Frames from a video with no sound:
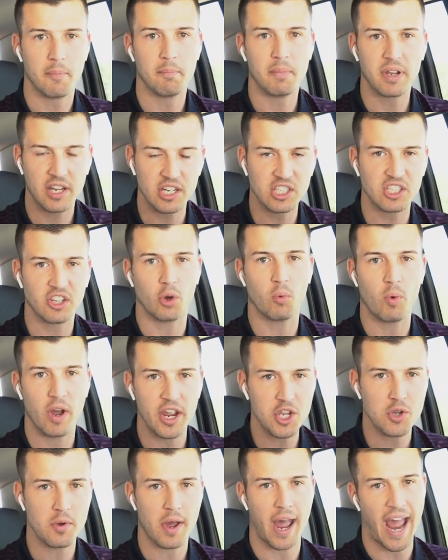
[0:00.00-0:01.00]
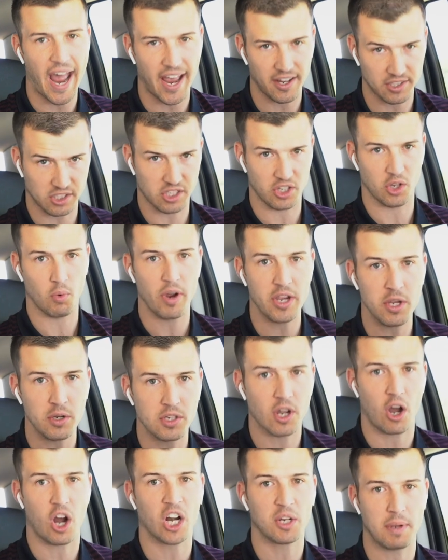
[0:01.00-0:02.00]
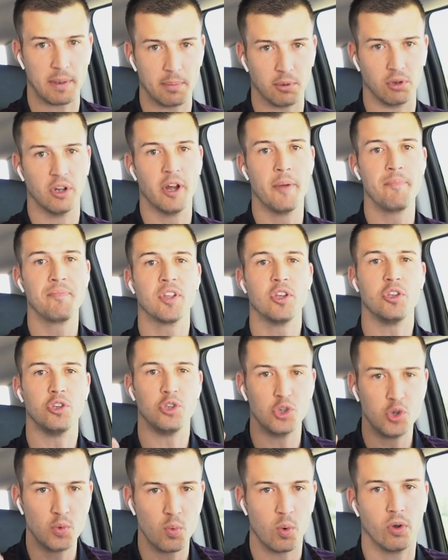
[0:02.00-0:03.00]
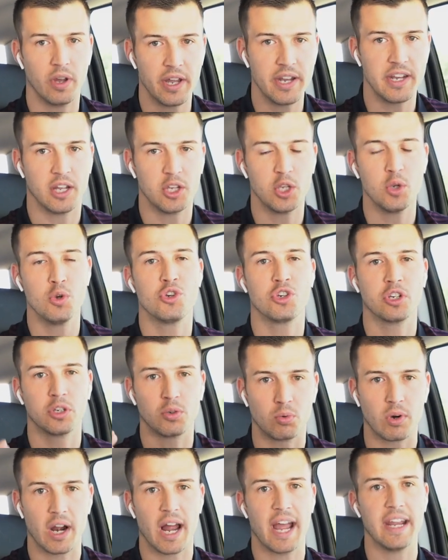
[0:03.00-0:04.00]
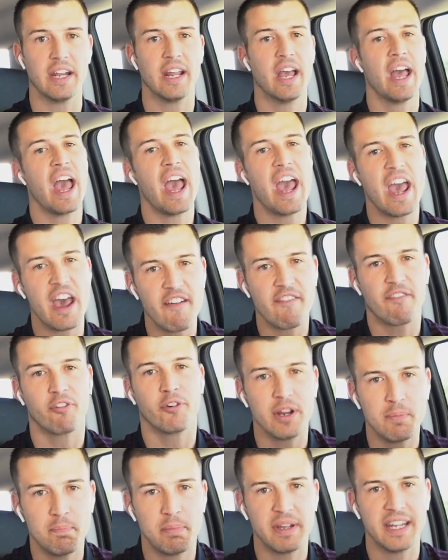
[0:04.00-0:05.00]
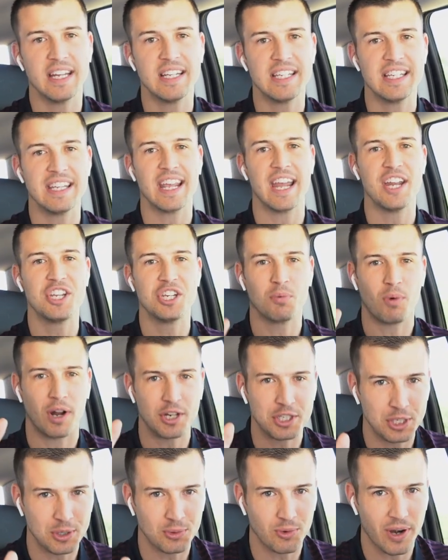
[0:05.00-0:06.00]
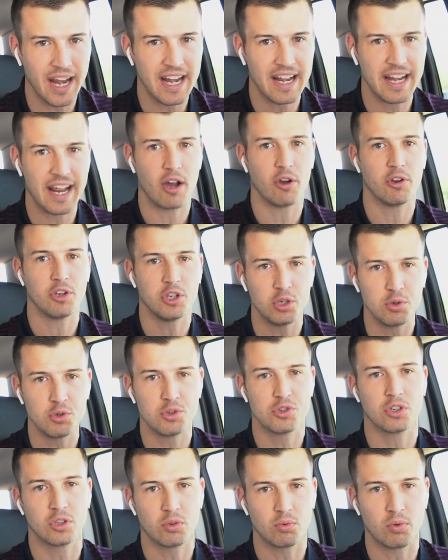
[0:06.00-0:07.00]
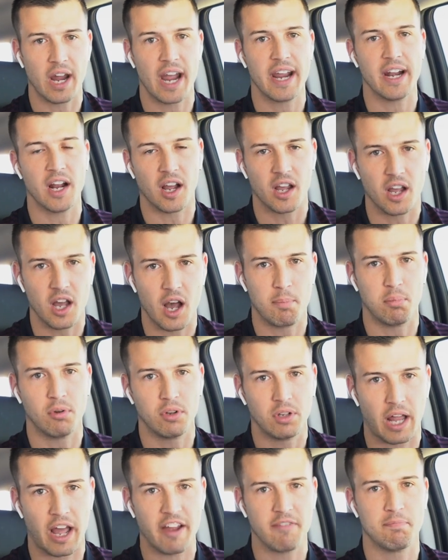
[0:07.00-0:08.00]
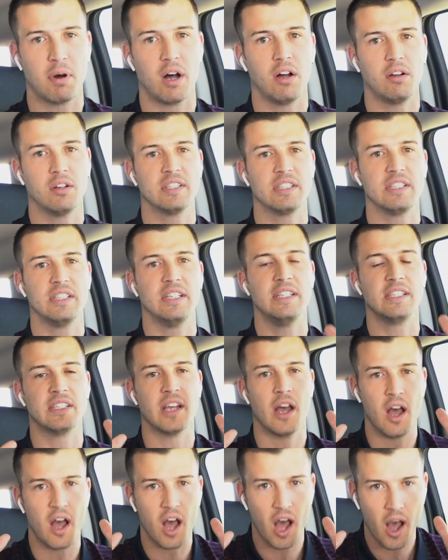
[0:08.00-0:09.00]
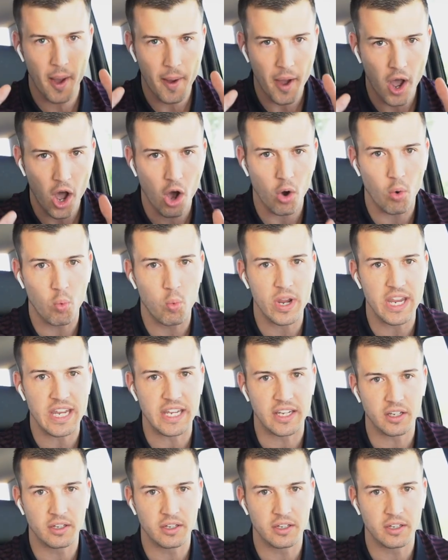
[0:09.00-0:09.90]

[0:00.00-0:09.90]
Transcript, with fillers: Because of the way you ask and the way you talk to people, you will end up, you should write, every P N C agent watching right now, you should write a couple life policies a week.